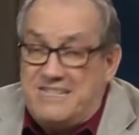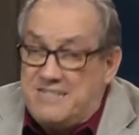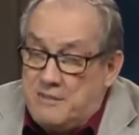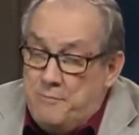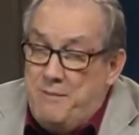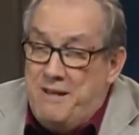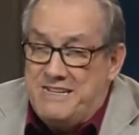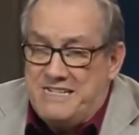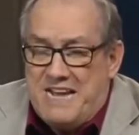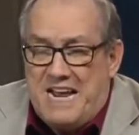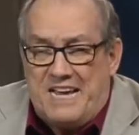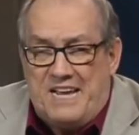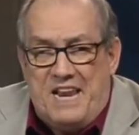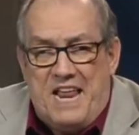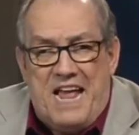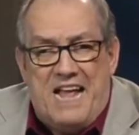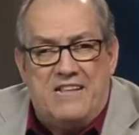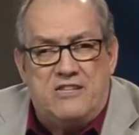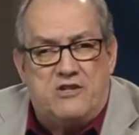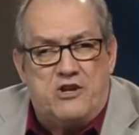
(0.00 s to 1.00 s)
That's the best I
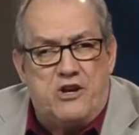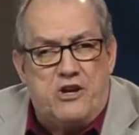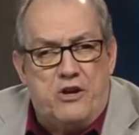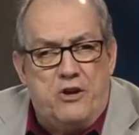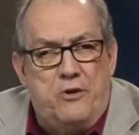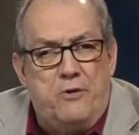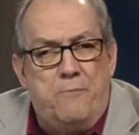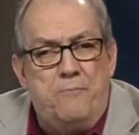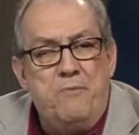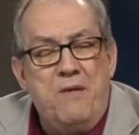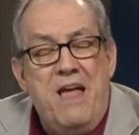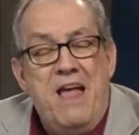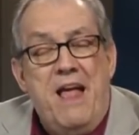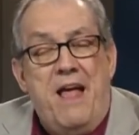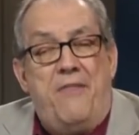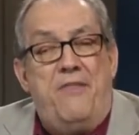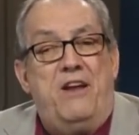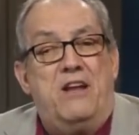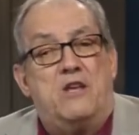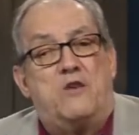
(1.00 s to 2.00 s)
can answer you.
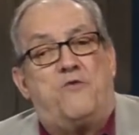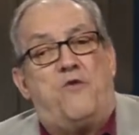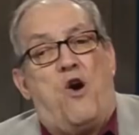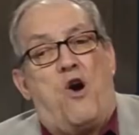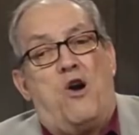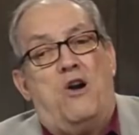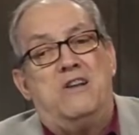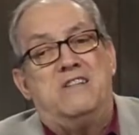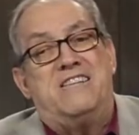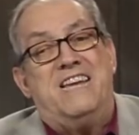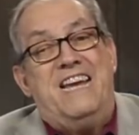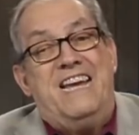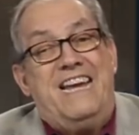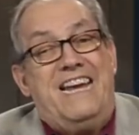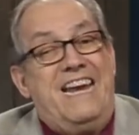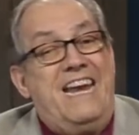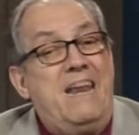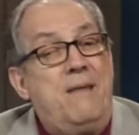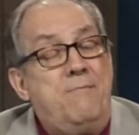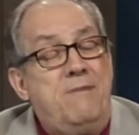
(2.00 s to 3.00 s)
And then as far as
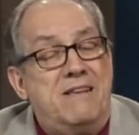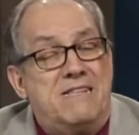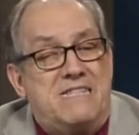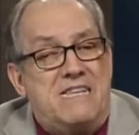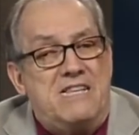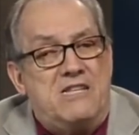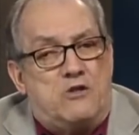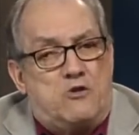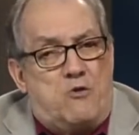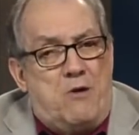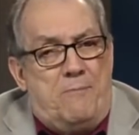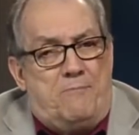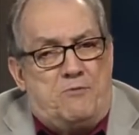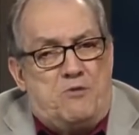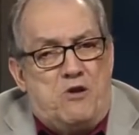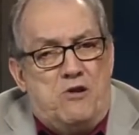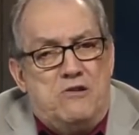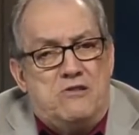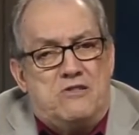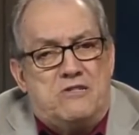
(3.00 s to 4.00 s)
any missing
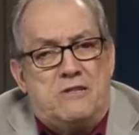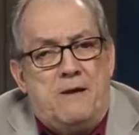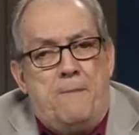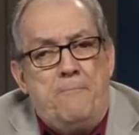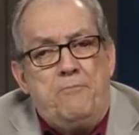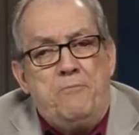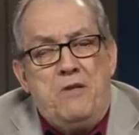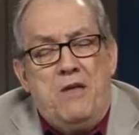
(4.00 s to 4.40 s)
scriptures,